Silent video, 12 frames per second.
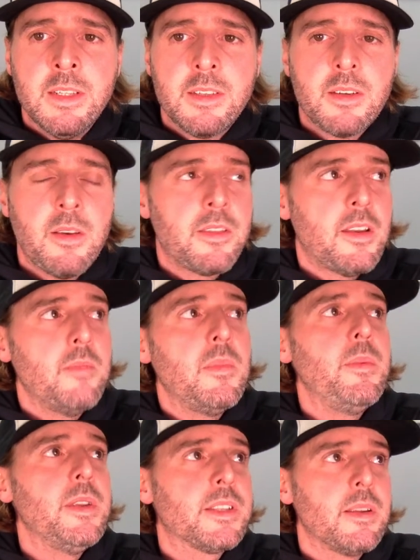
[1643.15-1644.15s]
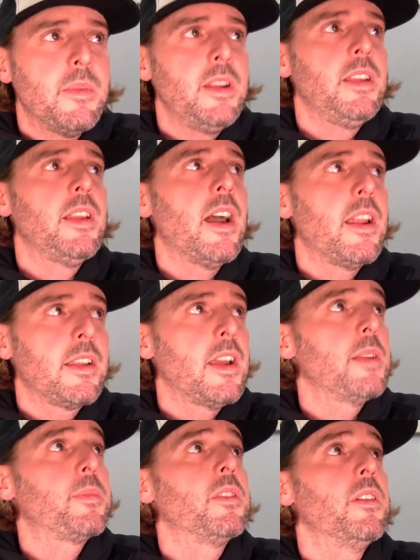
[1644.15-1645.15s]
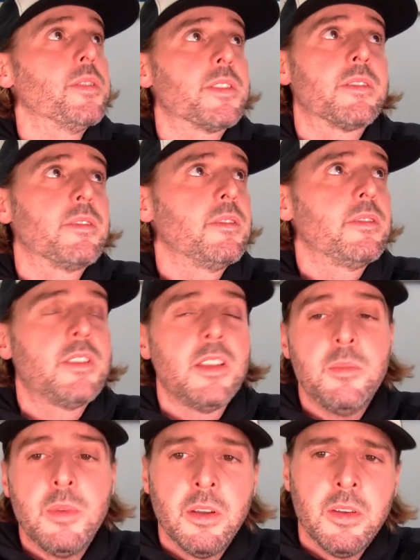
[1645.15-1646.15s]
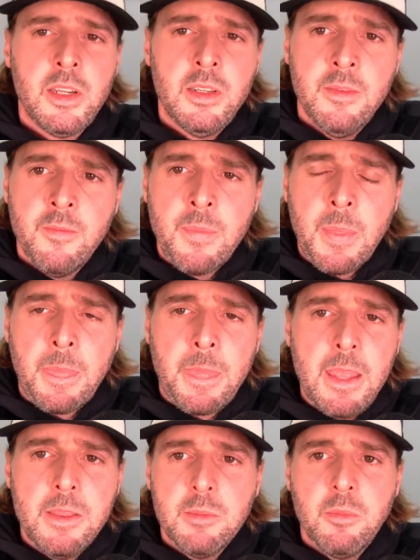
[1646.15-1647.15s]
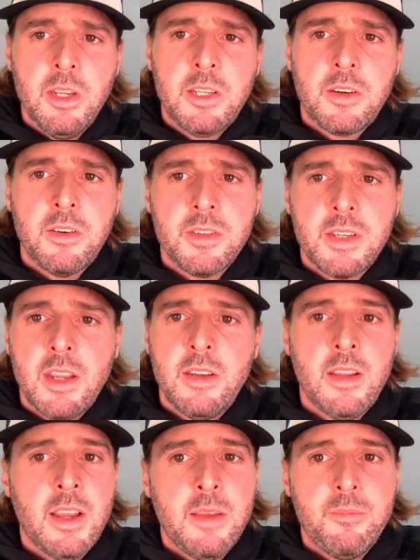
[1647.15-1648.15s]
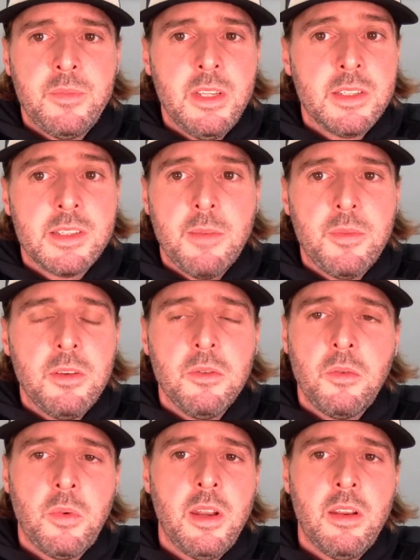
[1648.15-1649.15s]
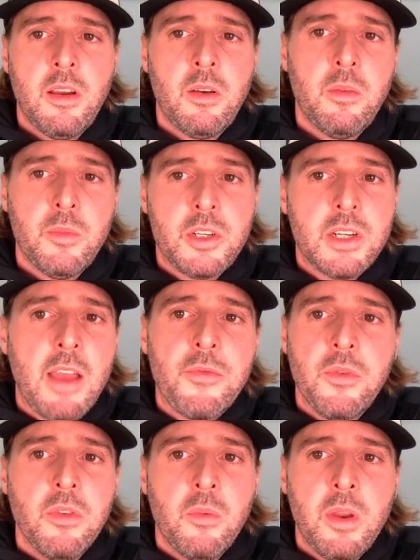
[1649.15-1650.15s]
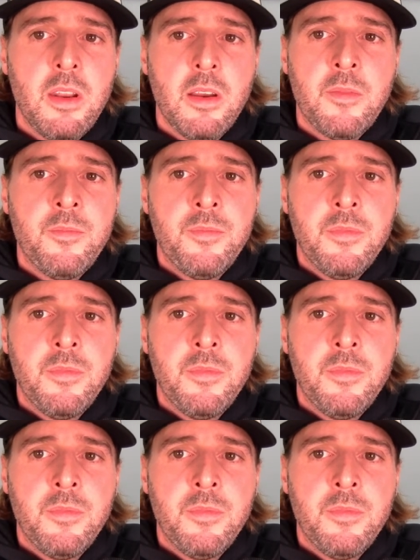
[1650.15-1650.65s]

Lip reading: So I thought maybe somebody got up close to the building in the bleachers and did something to a window and was shot through the window.